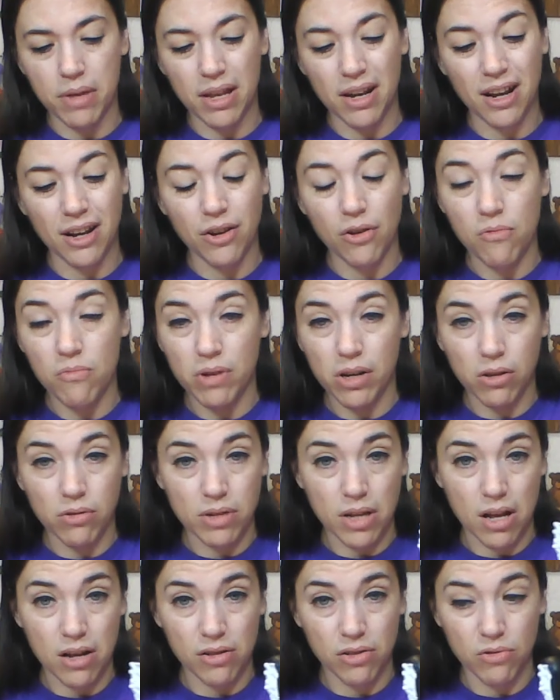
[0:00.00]
and I don't want to
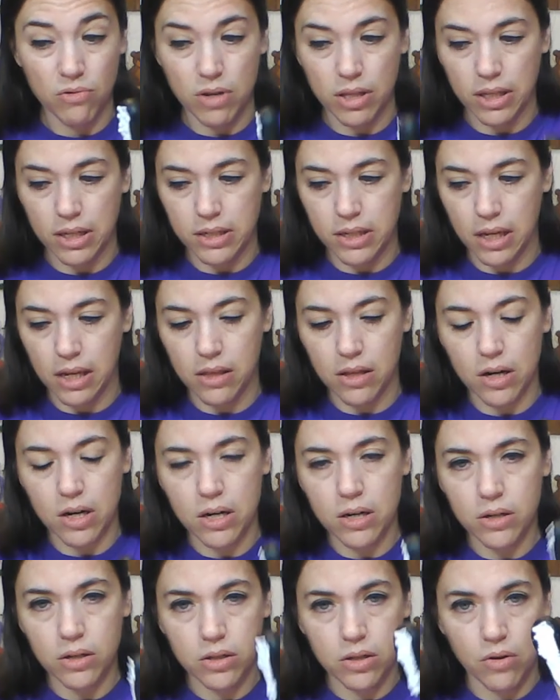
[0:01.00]
use hot glue on this
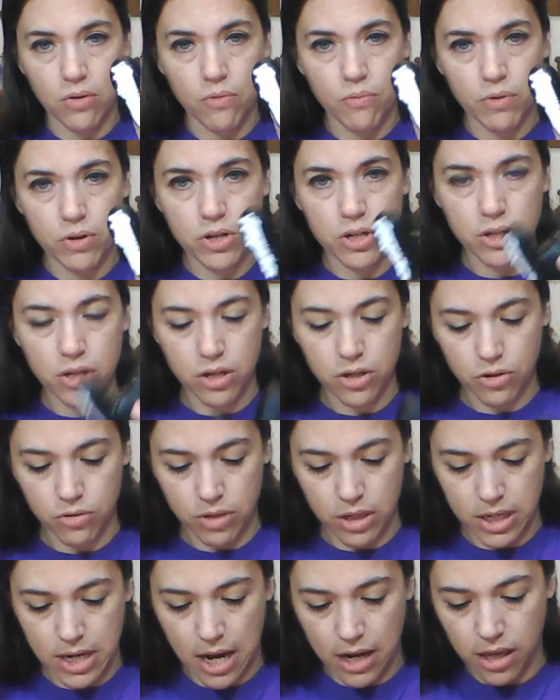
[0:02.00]
either, so we're just going to
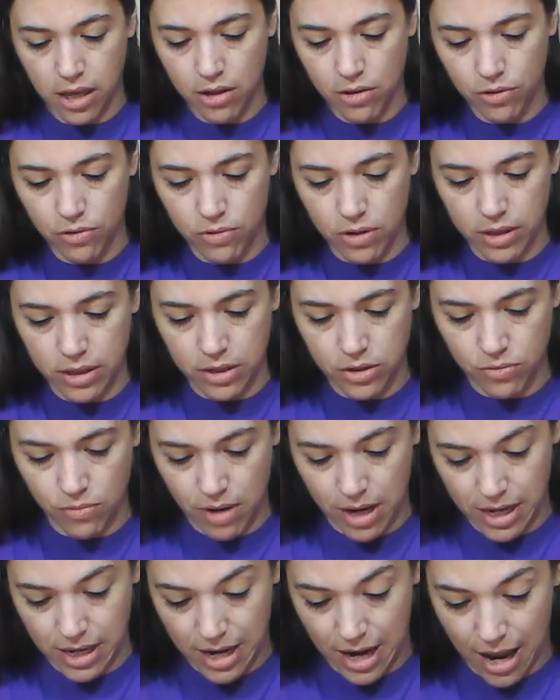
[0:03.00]
do the tacky glue on
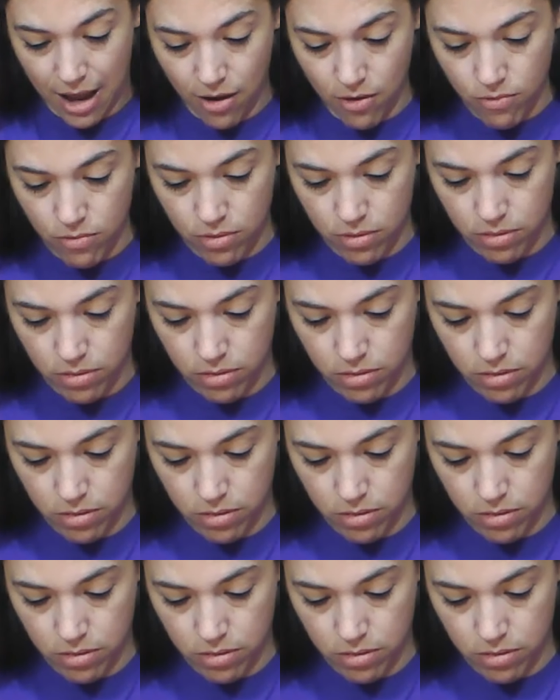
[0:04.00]
this right now